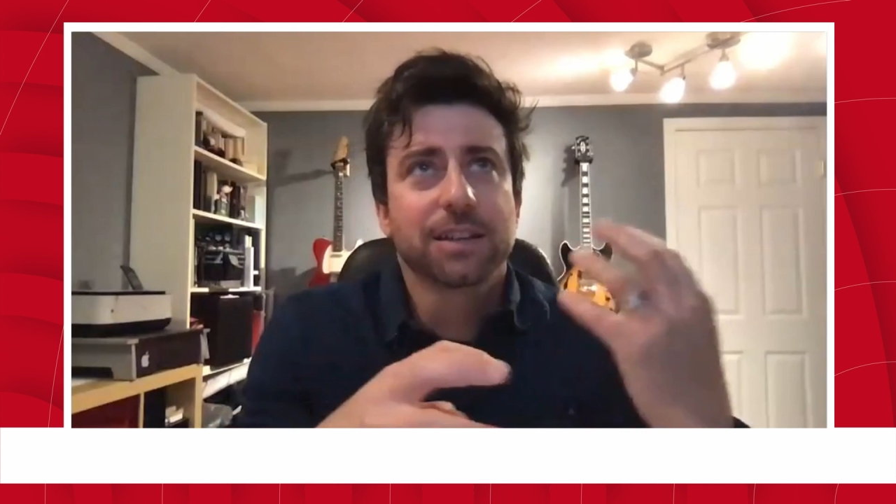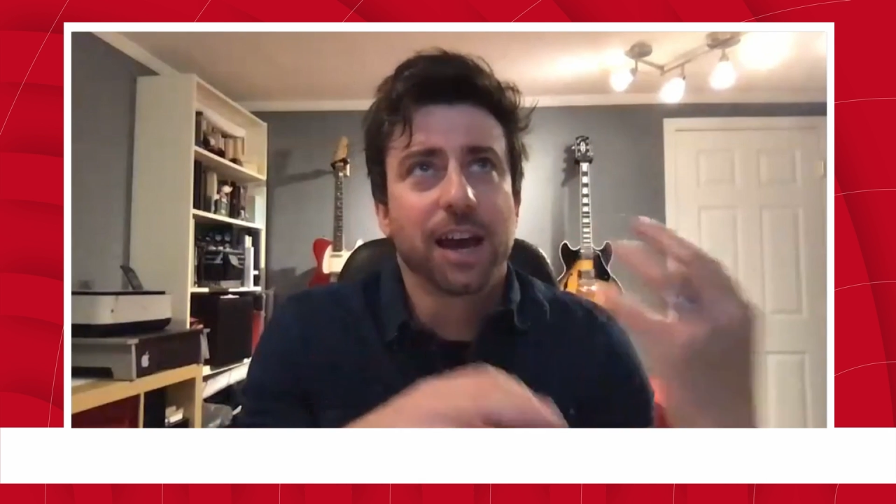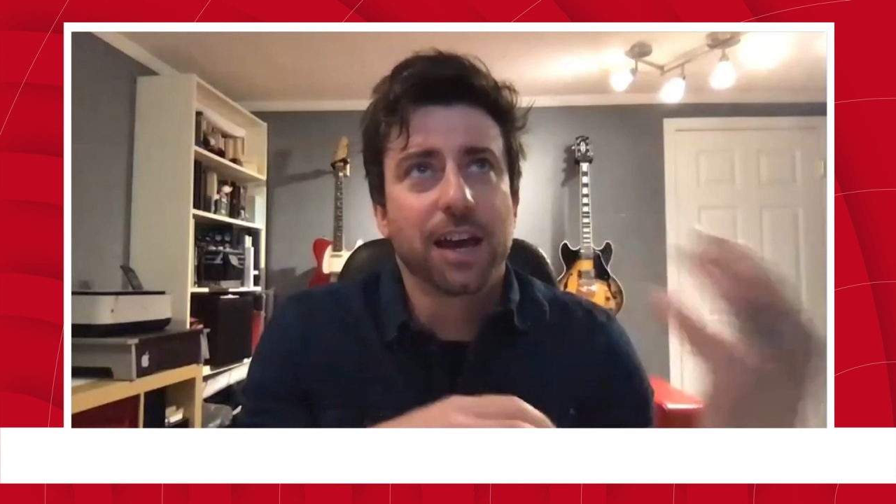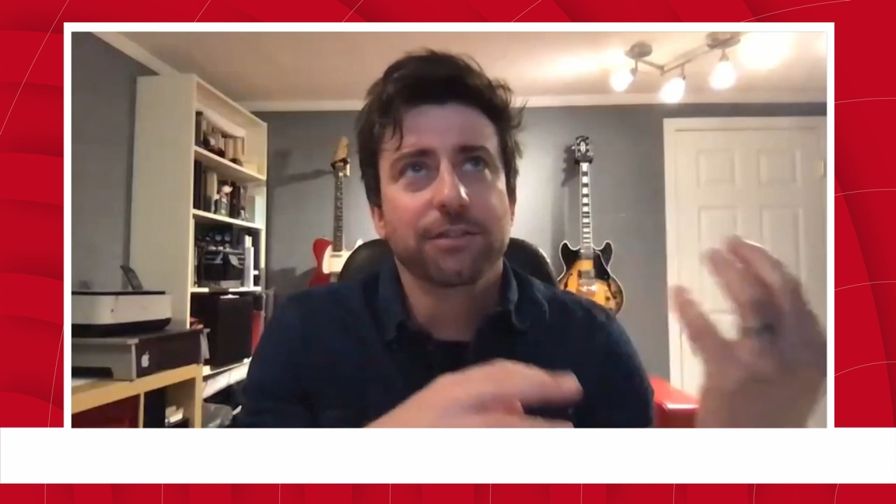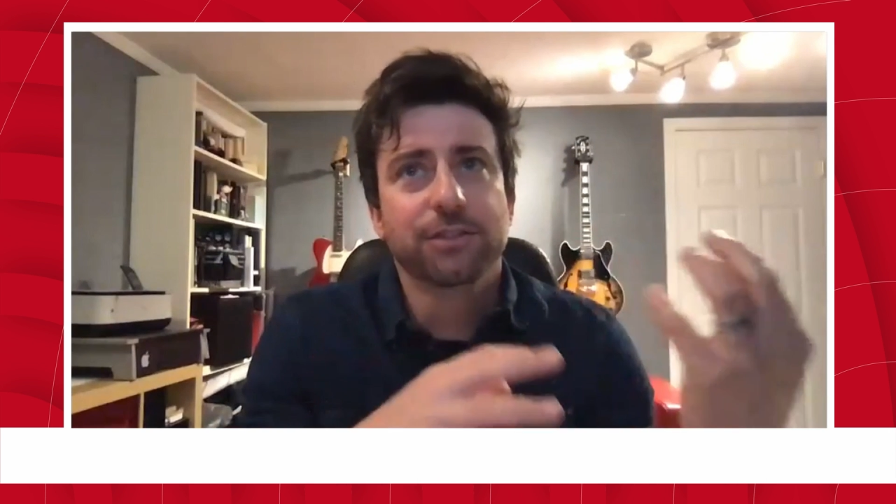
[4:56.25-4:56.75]

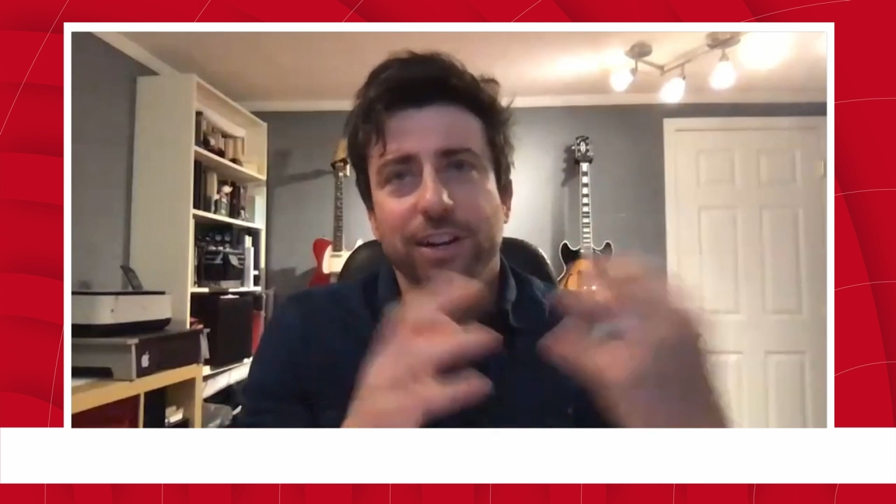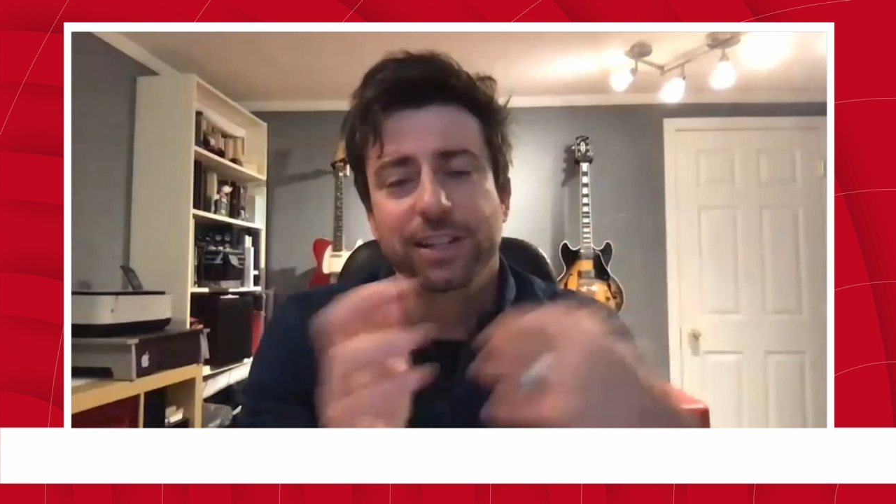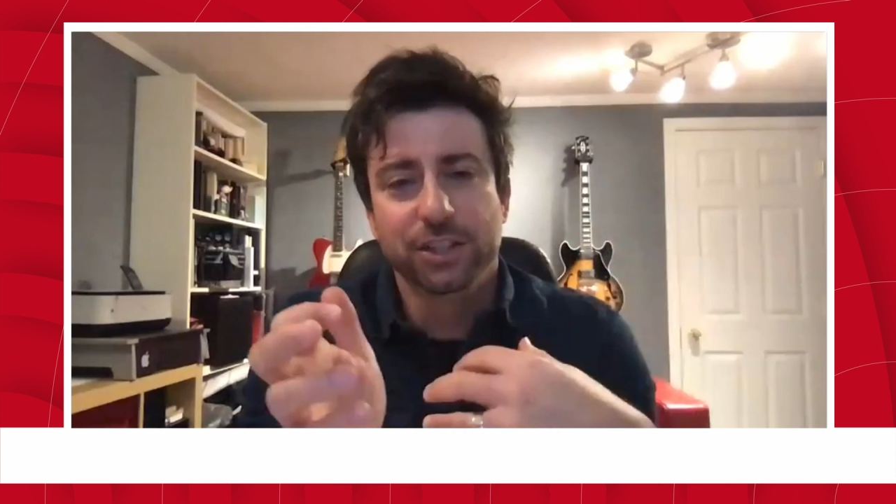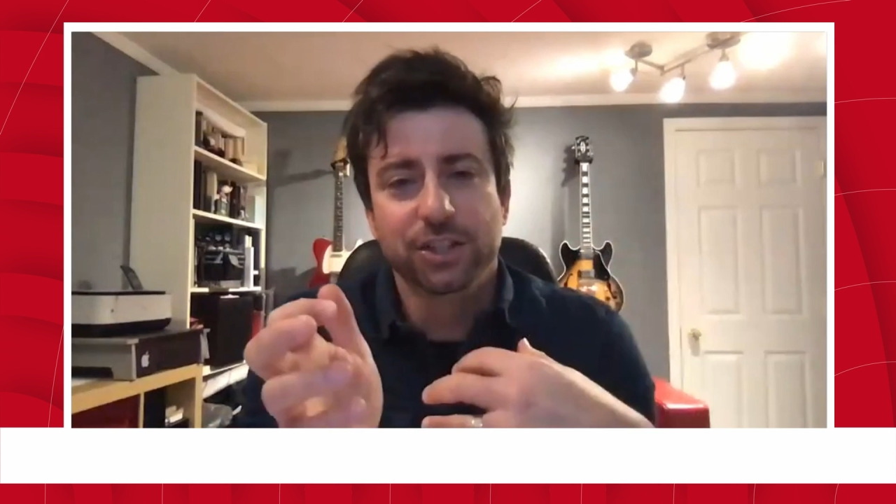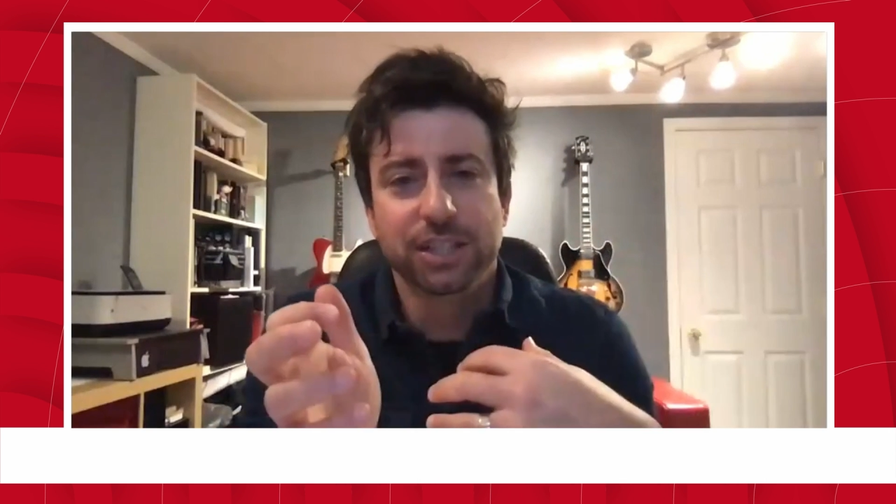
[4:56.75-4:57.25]
kind of
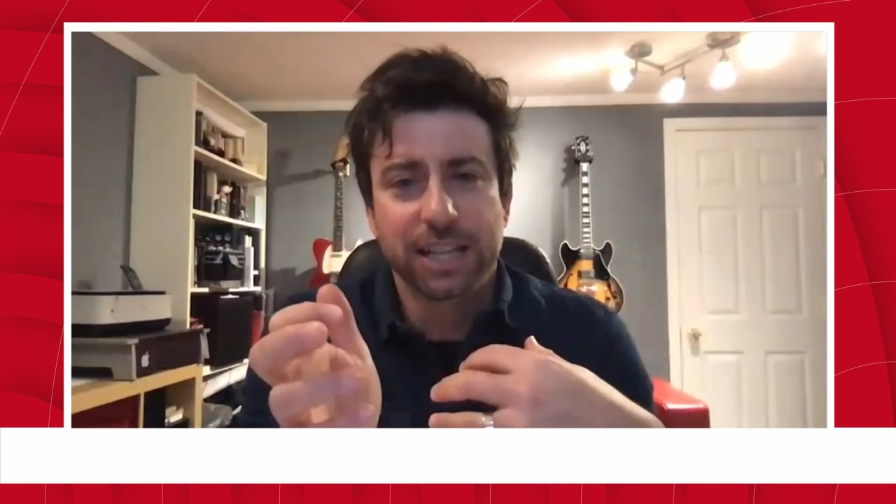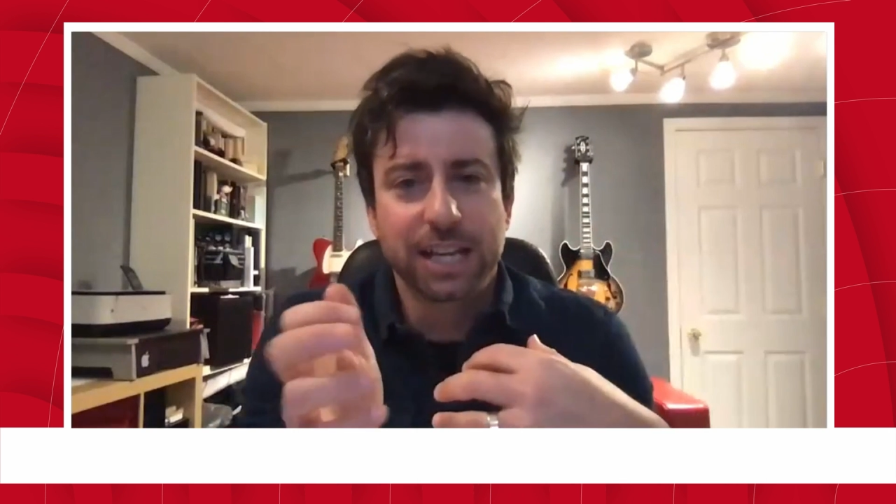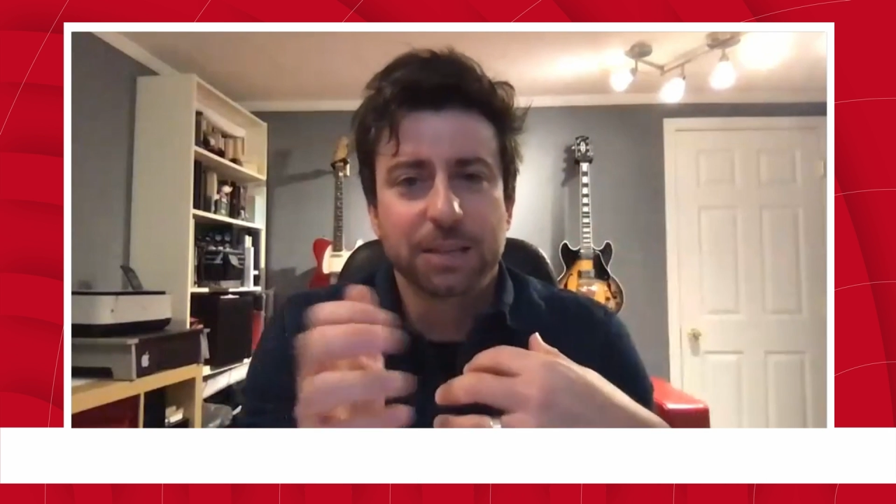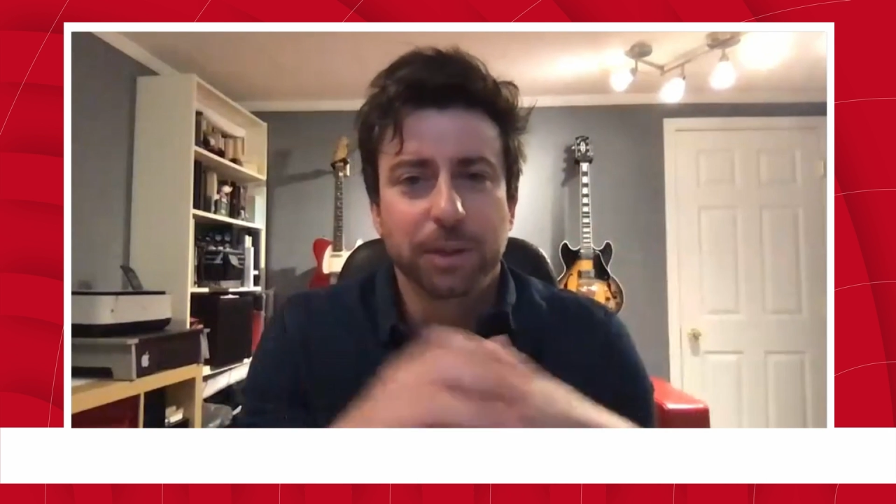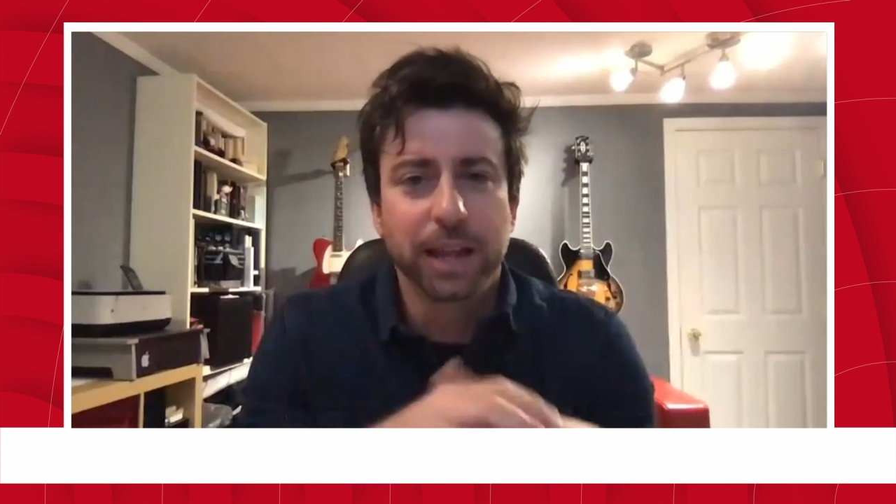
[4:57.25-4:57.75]
transition
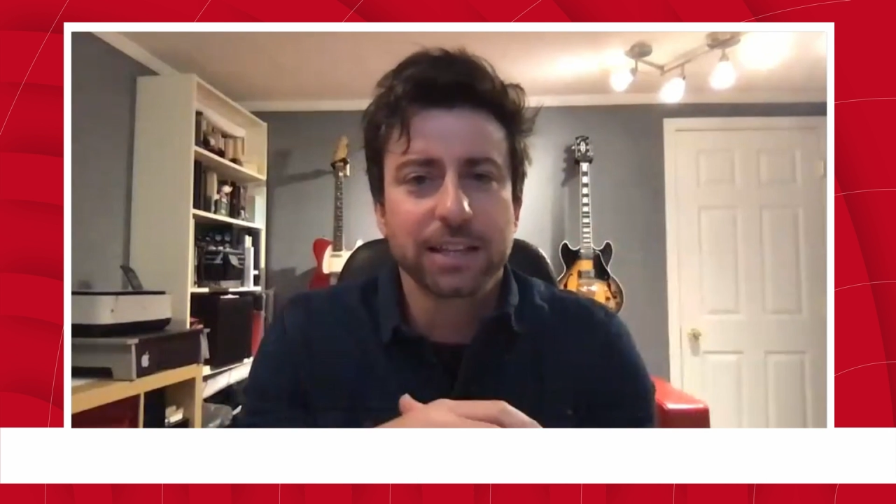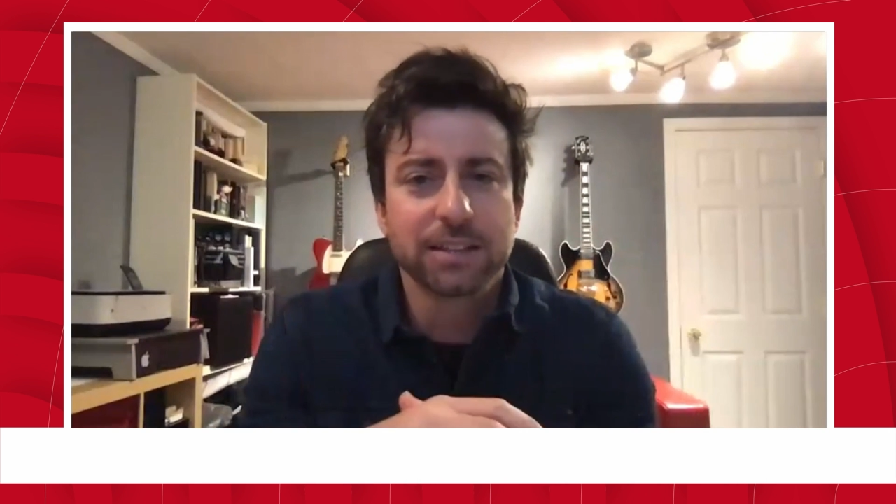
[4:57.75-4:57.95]
takes place?